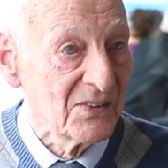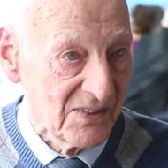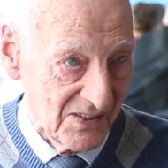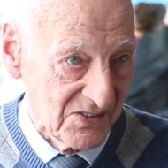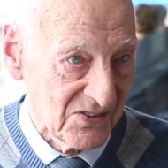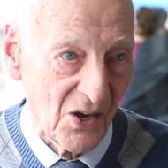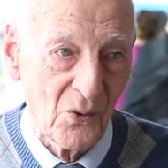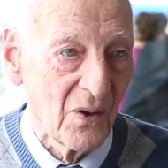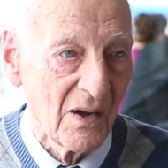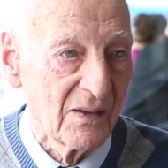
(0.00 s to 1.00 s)
Yes.
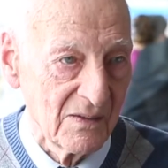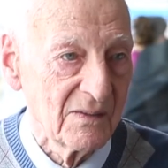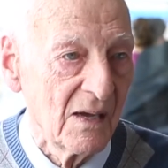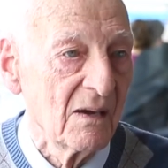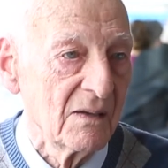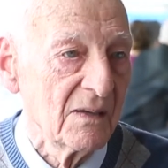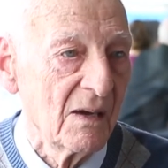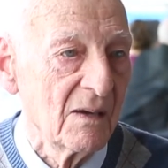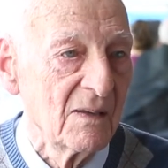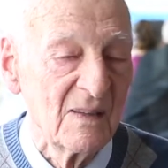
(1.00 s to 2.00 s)
Oh, aye. Yeah.
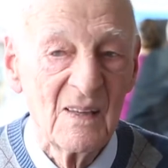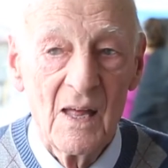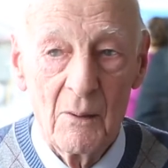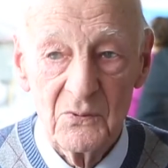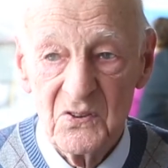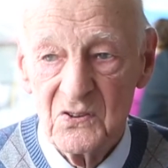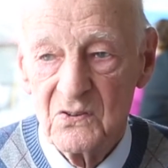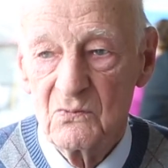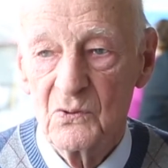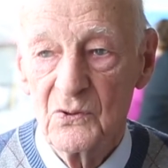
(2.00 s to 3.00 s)
I was
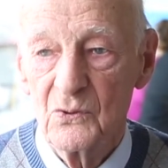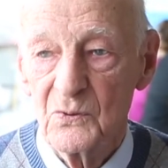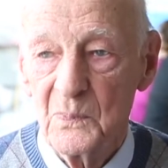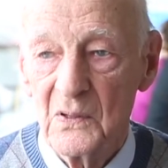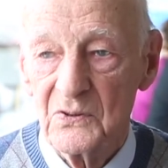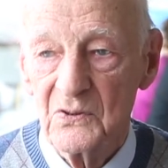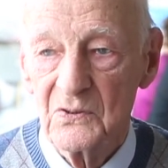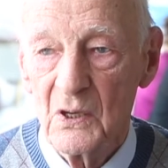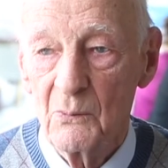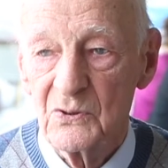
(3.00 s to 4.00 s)
just one of those persons
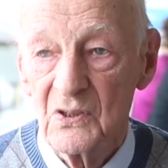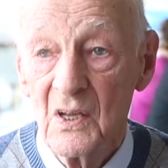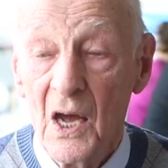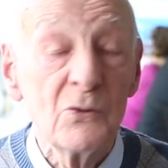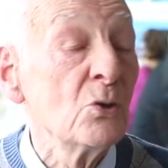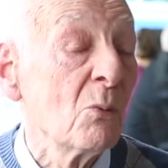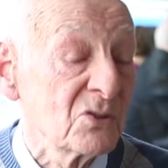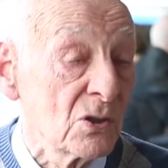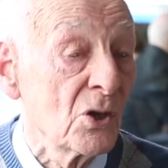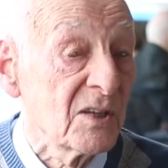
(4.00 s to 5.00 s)
that I knew I
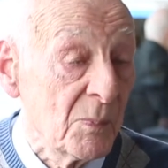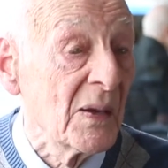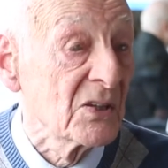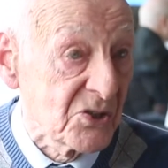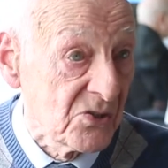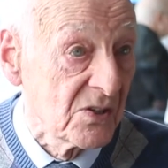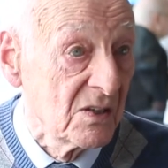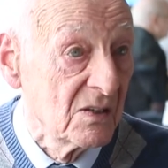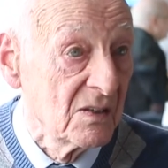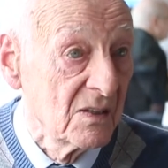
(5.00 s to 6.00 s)
was a lucky person
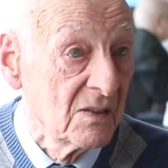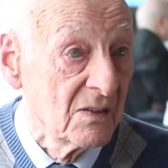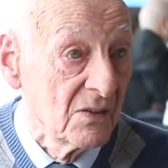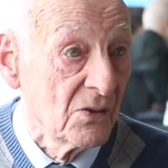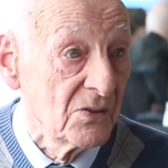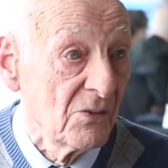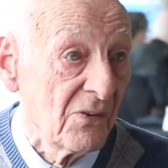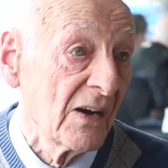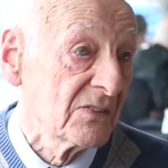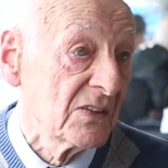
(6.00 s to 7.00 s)
on the
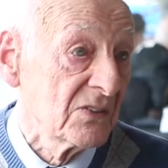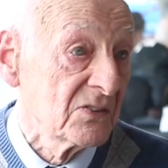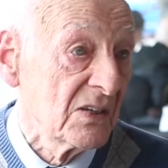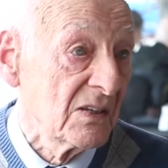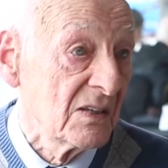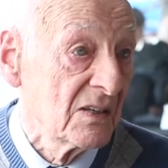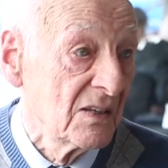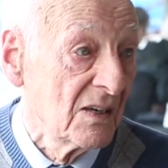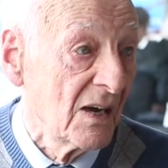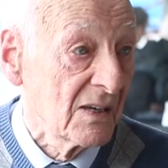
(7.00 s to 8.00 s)
fact that
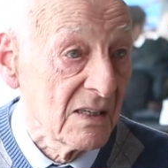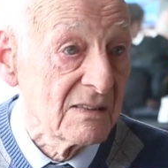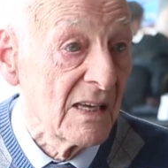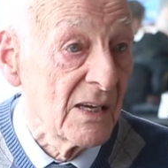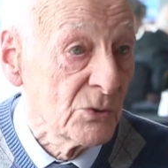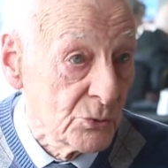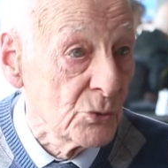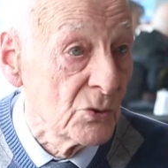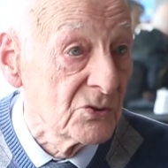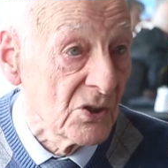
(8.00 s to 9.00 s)
I could get and
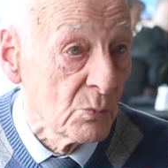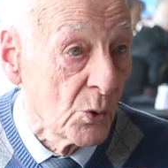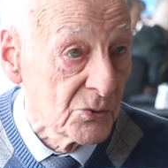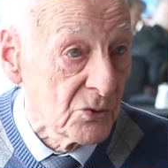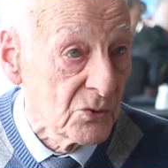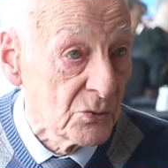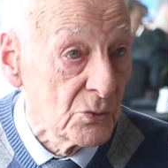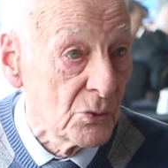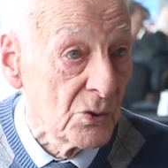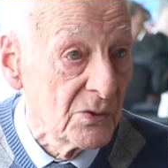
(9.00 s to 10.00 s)
do as I wanted to
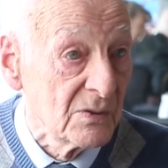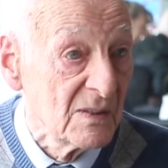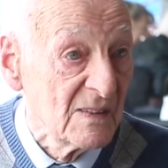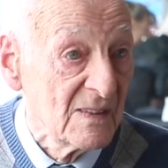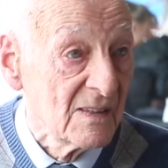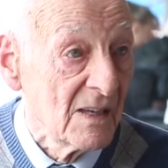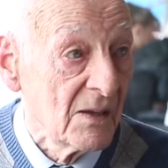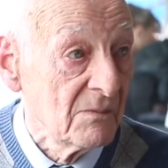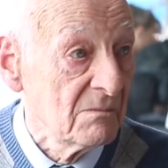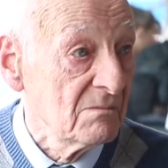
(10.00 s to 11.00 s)
do,
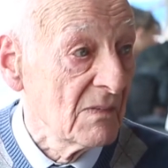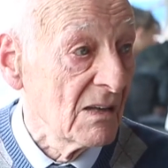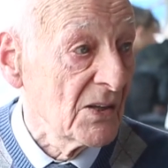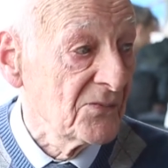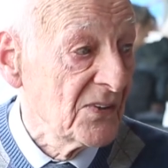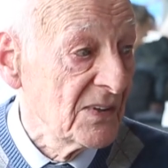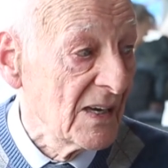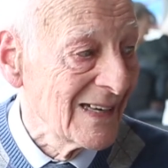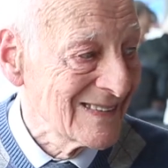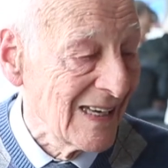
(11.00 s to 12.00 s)
and I lived in
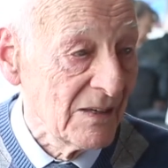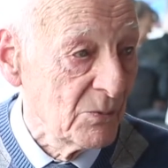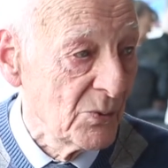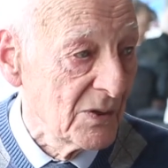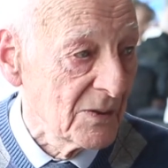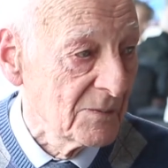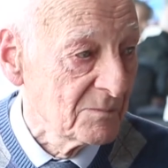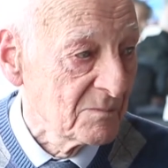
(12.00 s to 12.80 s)
a time where